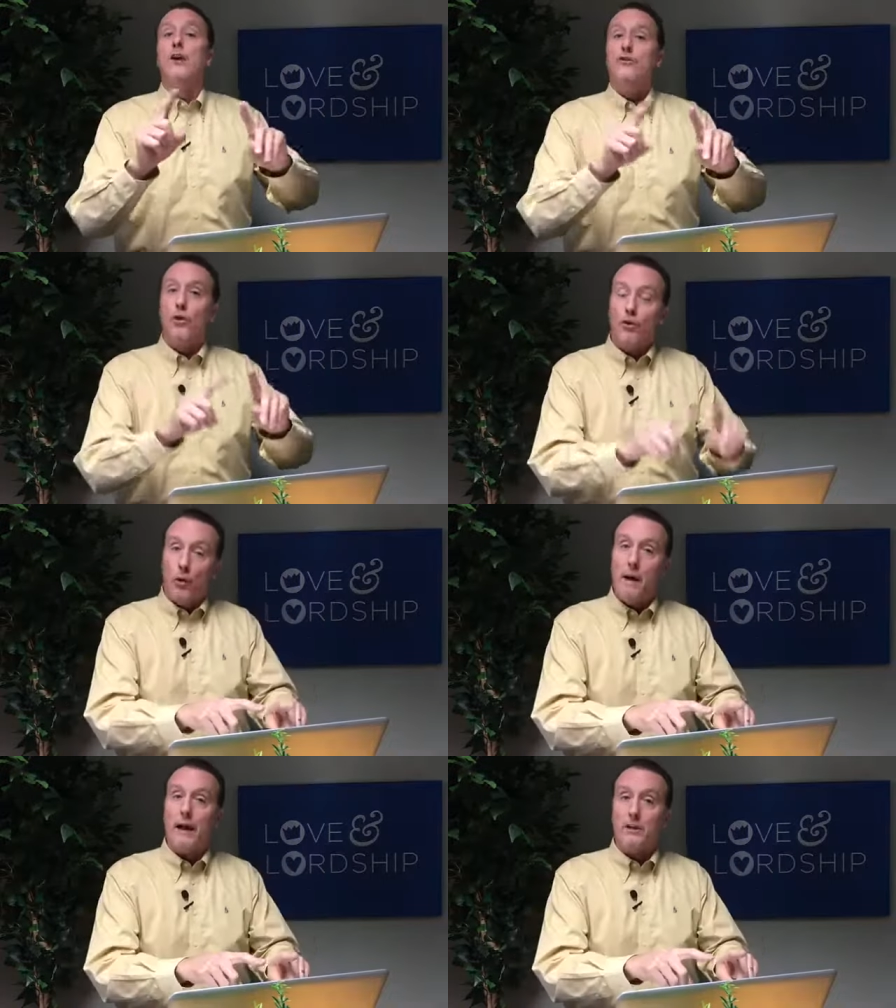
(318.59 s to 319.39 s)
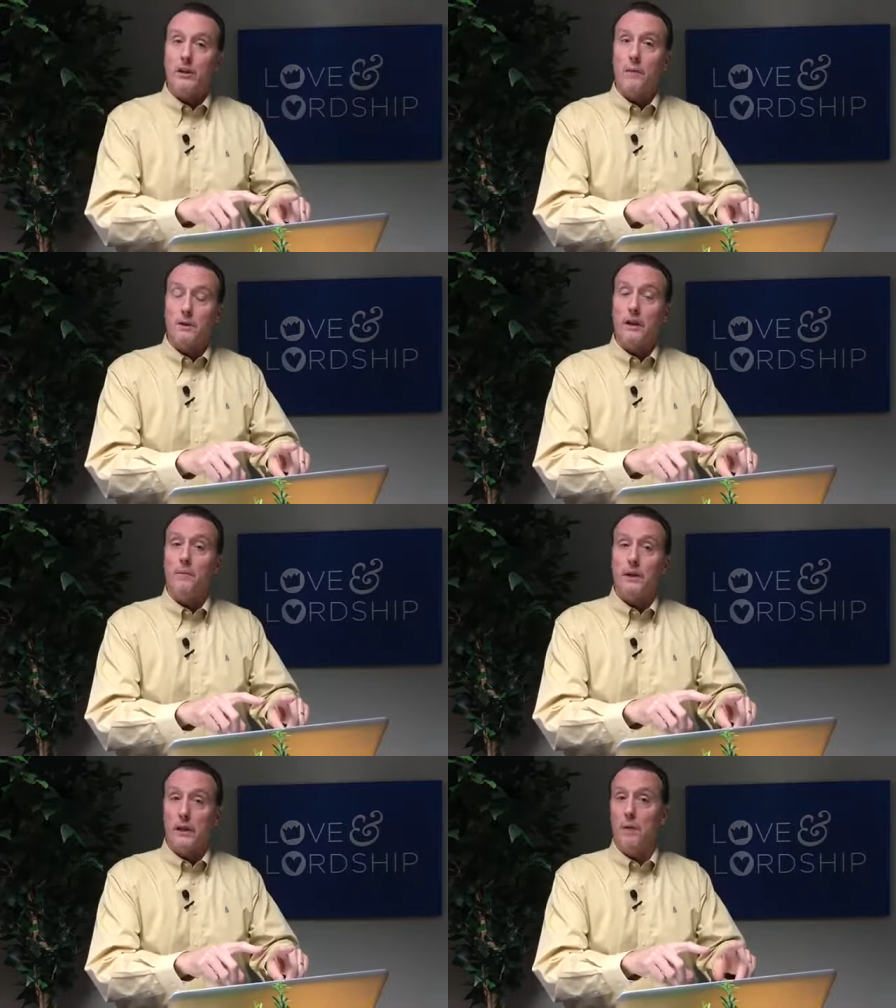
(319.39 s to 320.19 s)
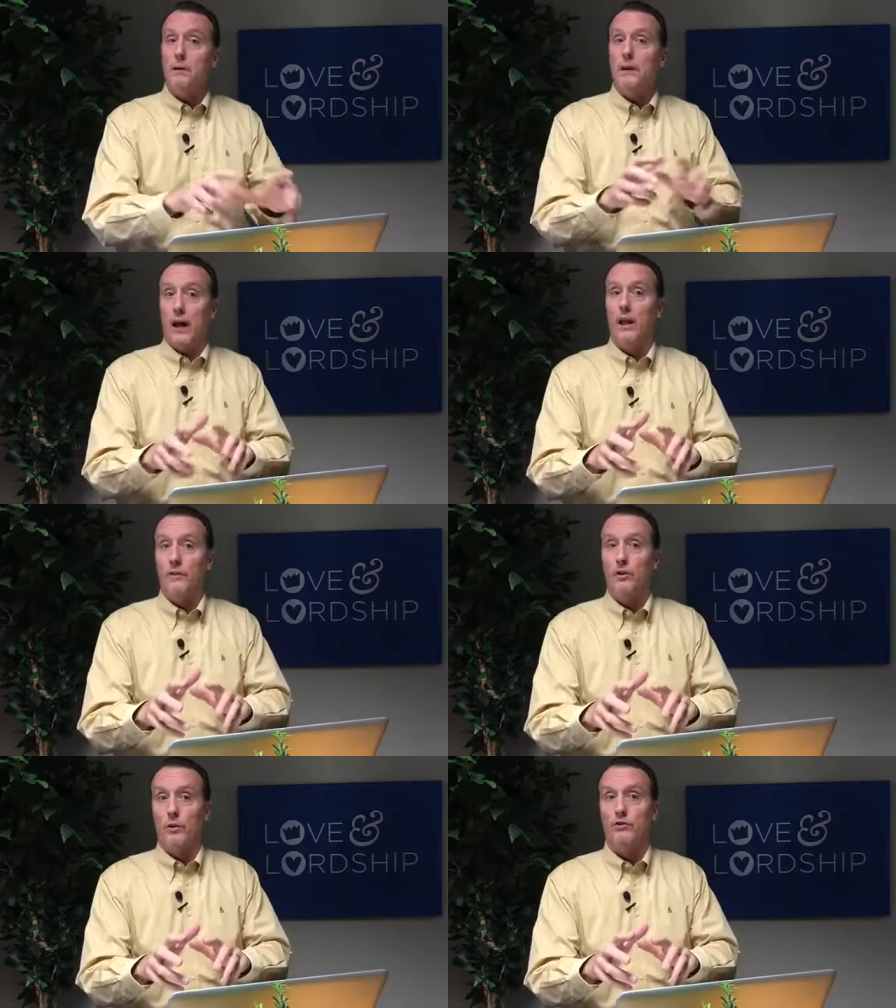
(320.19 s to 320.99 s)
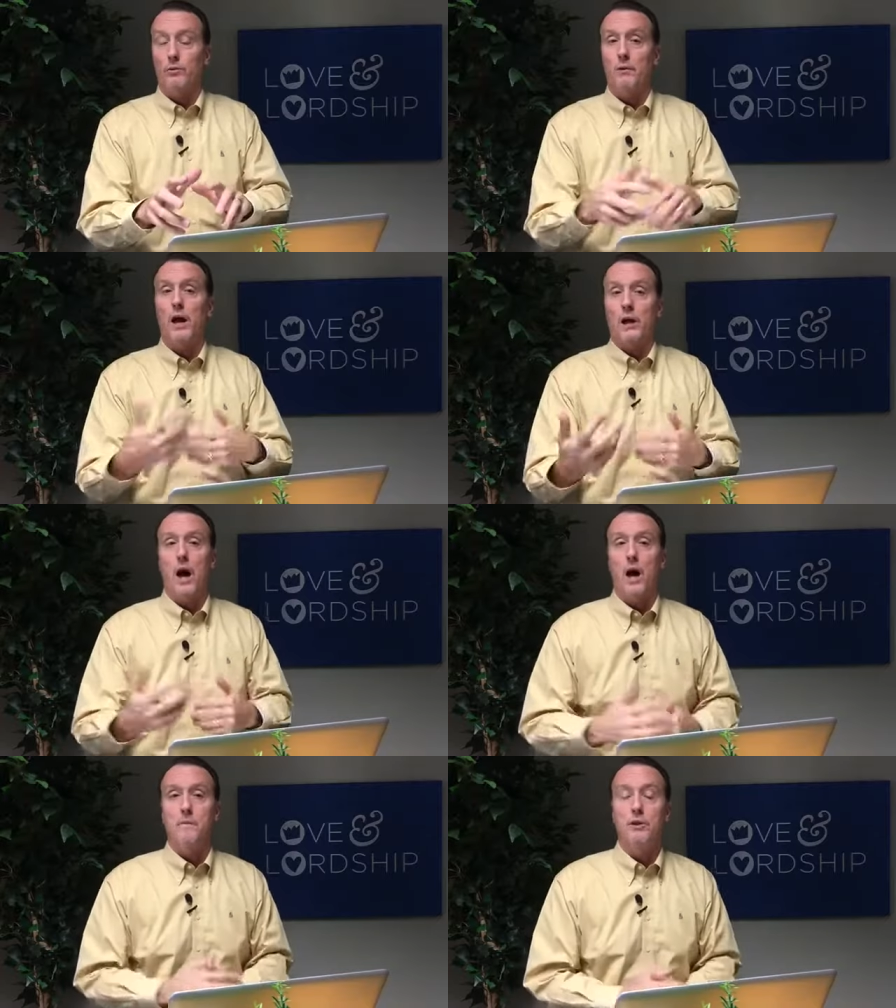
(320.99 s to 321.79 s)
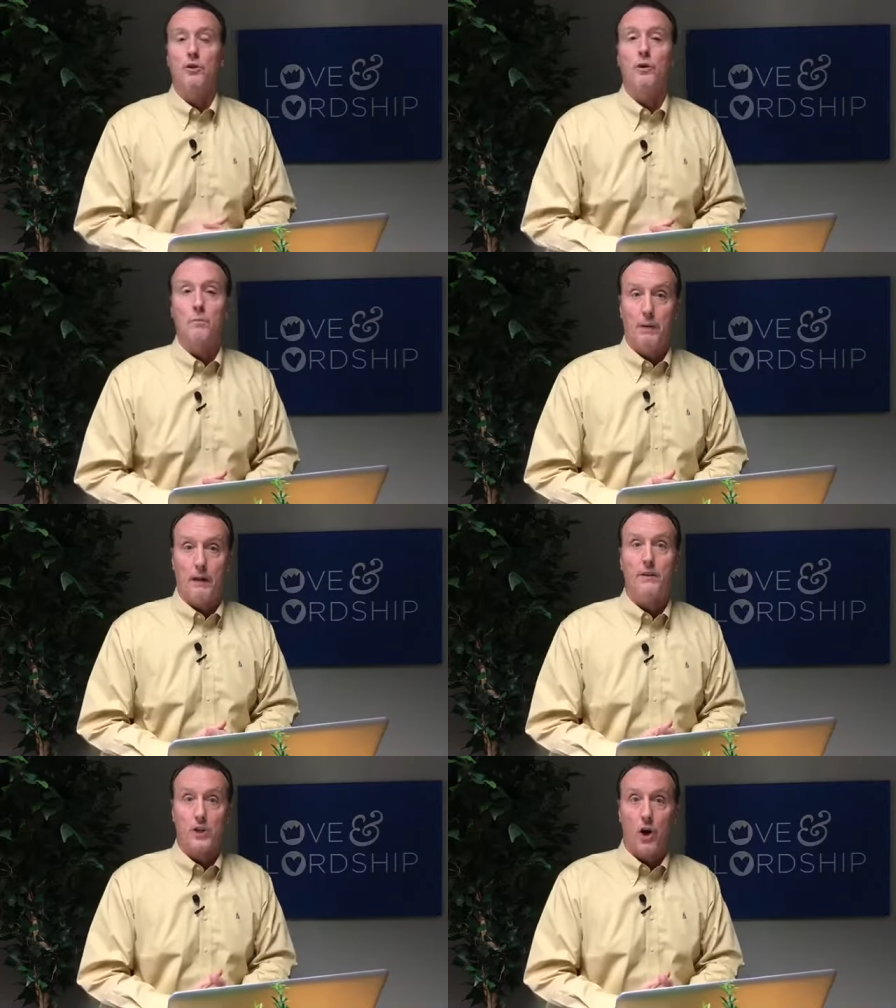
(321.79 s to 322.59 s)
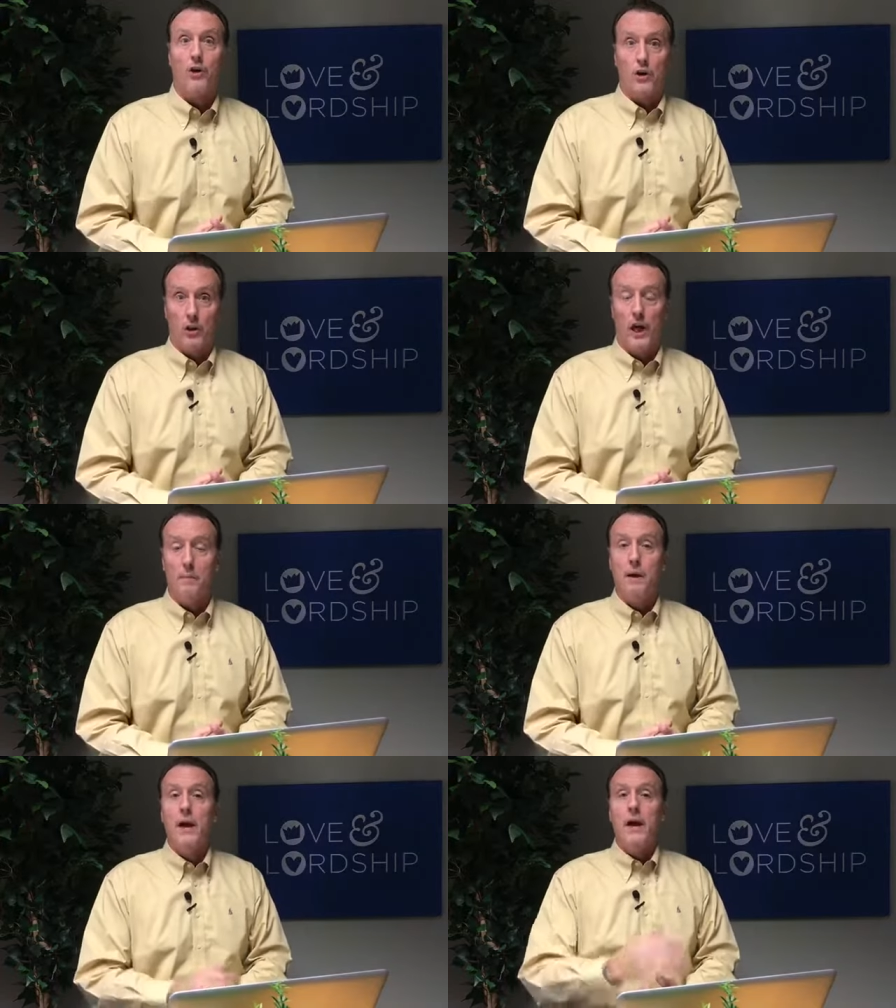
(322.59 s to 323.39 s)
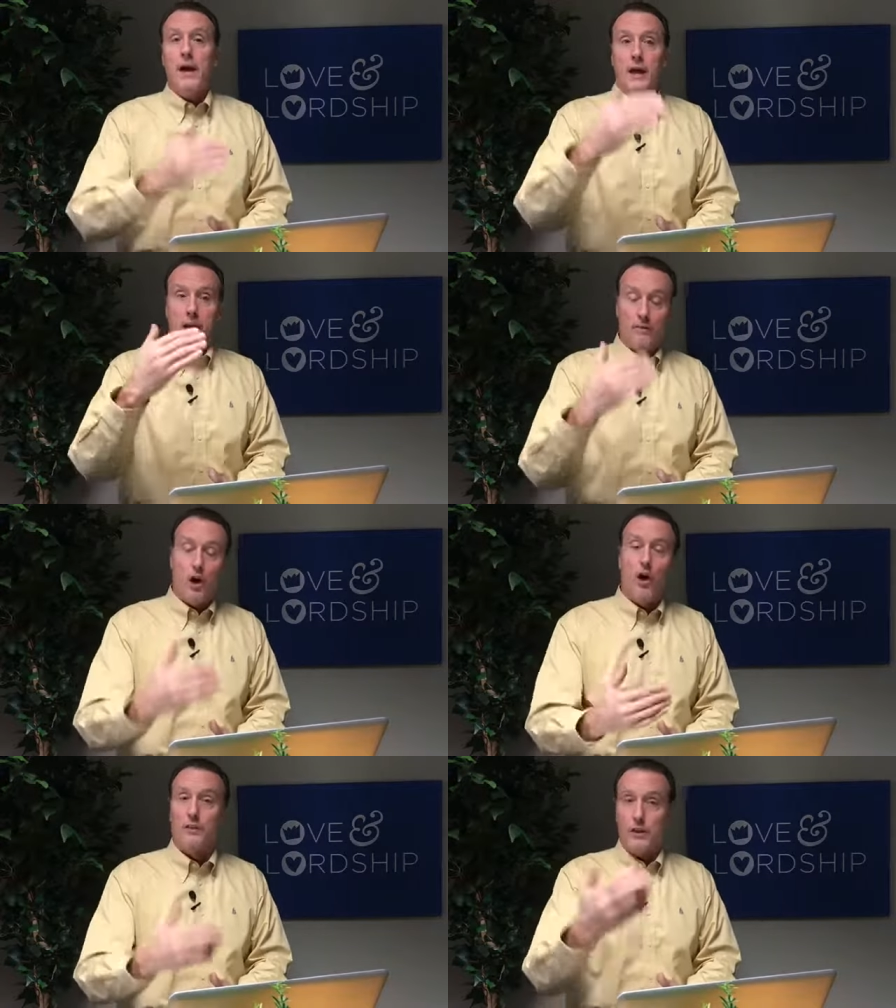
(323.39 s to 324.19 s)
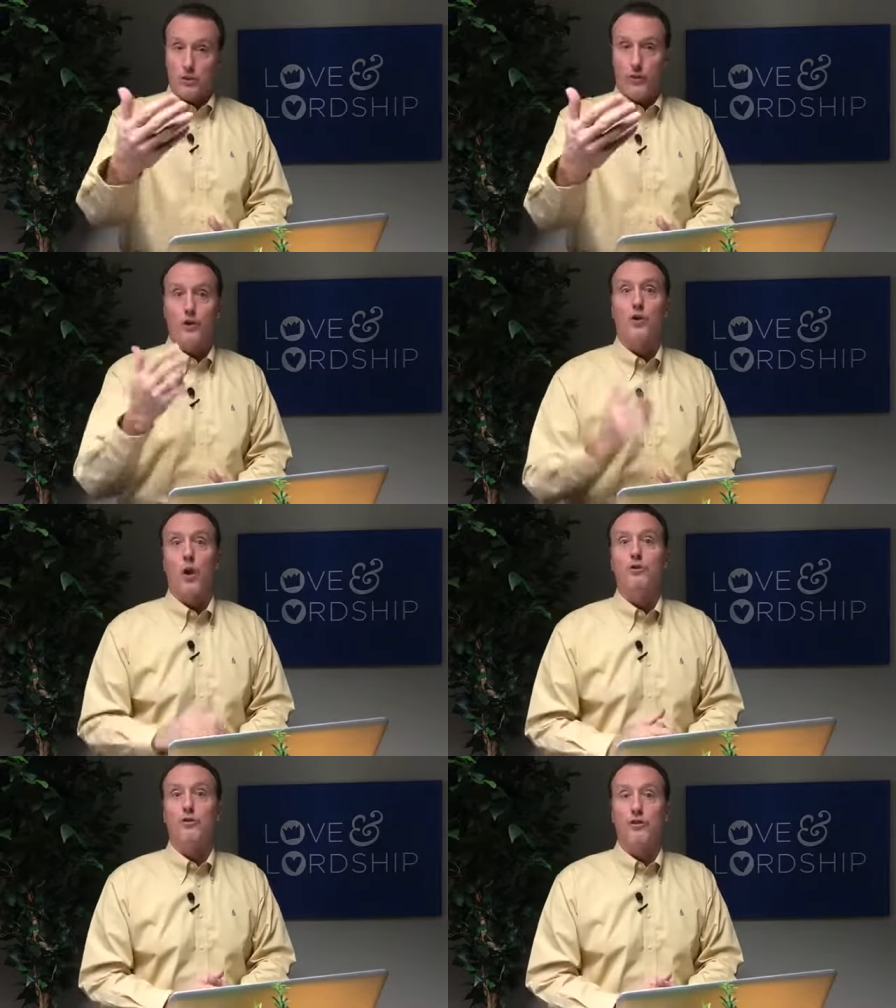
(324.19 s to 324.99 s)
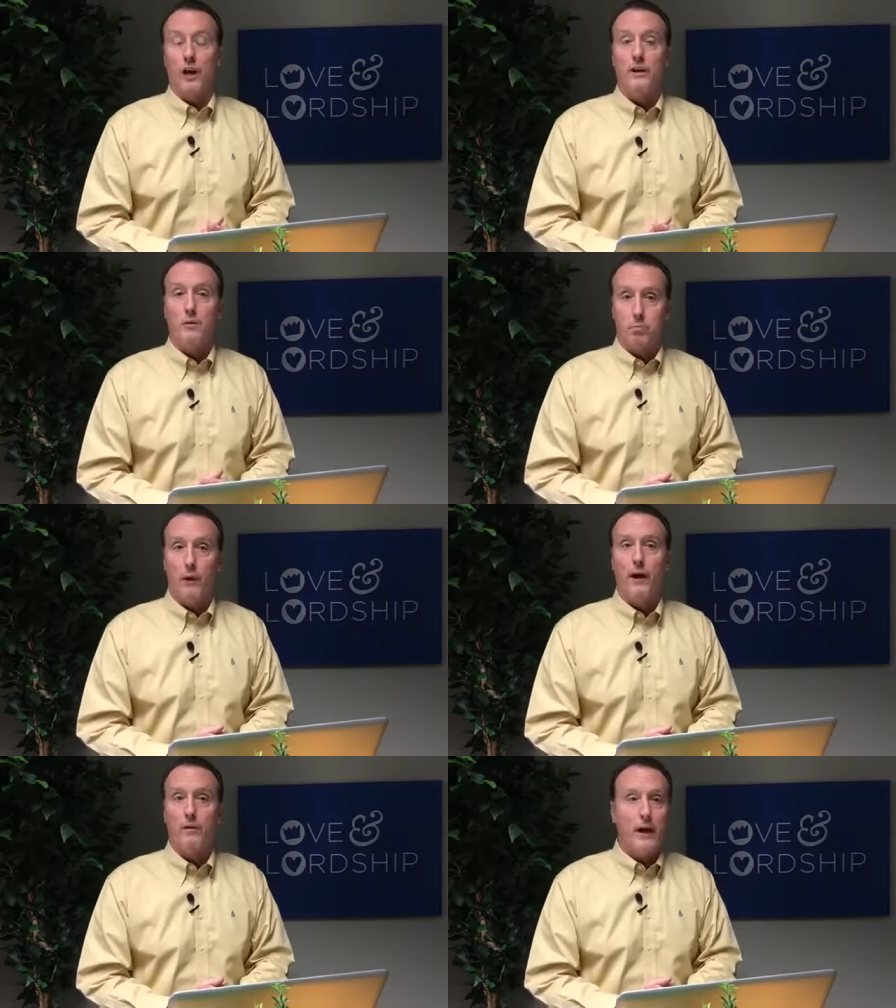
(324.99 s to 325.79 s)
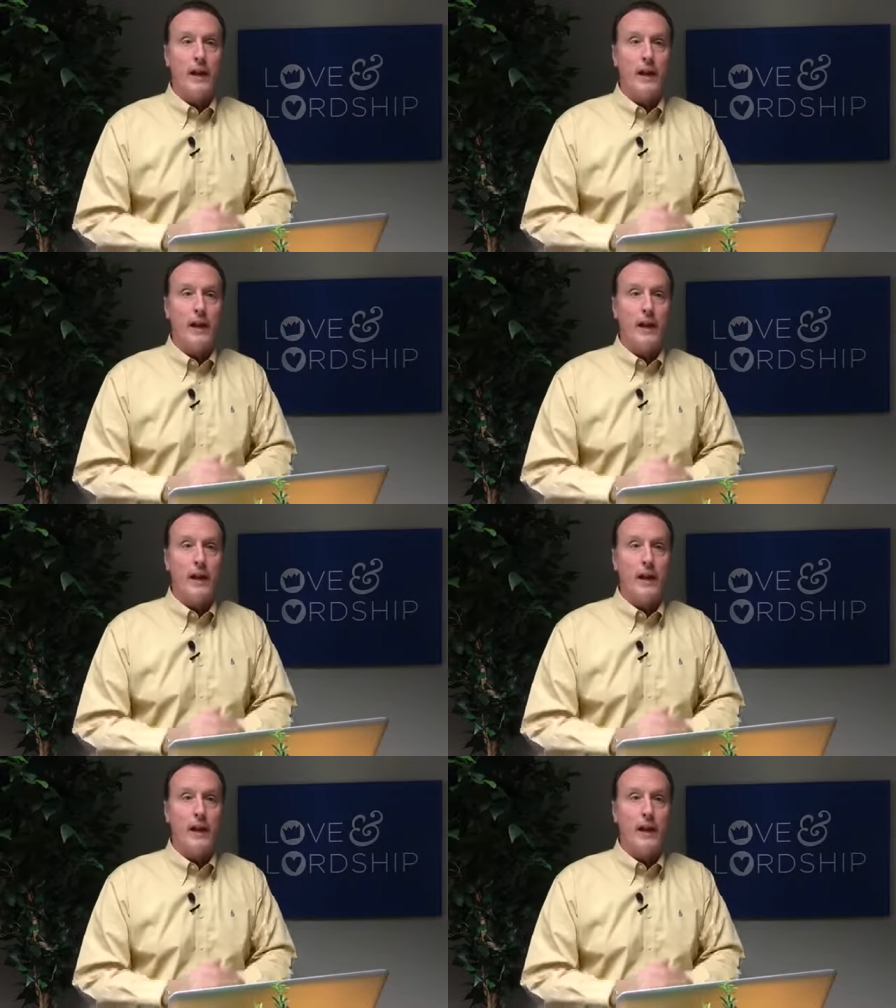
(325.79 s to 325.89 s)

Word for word: so go back to w w w dot love and lordship dot com and you can pick this article up and have all of these for your own study and prayer.